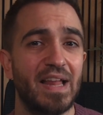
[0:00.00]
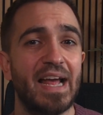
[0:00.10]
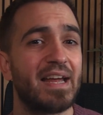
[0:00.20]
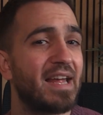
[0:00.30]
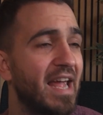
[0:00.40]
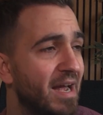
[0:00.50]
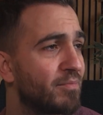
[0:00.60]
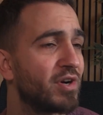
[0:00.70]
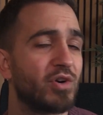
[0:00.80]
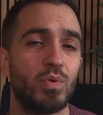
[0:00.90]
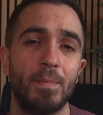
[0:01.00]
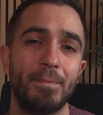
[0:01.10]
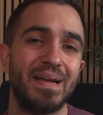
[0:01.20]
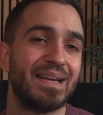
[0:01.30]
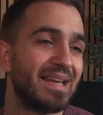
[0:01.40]
like camera
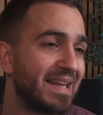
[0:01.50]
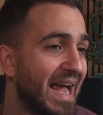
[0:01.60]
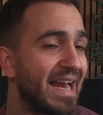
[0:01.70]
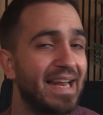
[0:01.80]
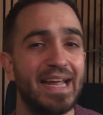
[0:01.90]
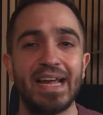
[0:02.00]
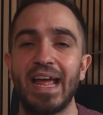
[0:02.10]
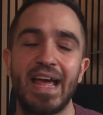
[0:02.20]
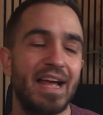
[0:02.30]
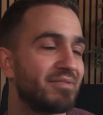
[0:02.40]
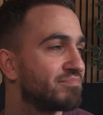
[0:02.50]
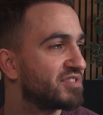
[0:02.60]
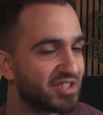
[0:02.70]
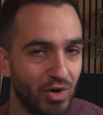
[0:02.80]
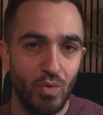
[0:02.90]
equipment, lighting, and
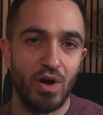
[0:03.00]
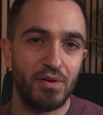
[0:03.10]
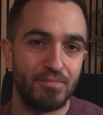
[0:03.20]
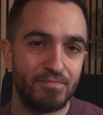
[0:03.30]
so on.